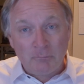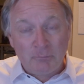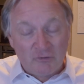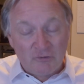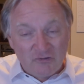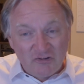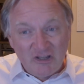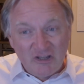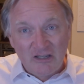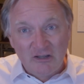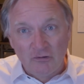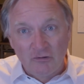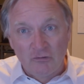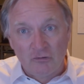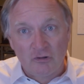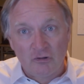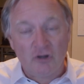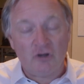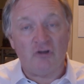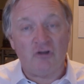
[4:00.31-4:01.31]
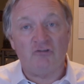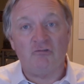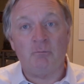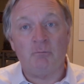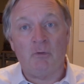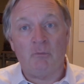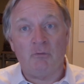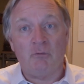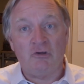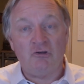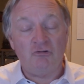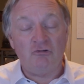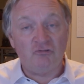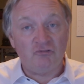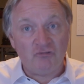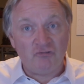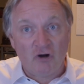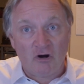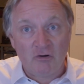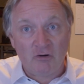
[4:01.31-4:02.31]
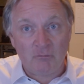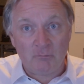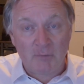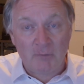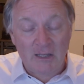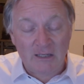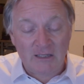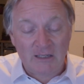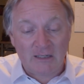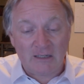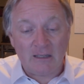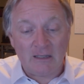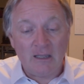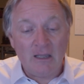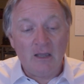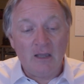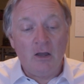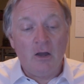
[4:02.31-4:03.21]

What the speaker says: particular goods, but when you start making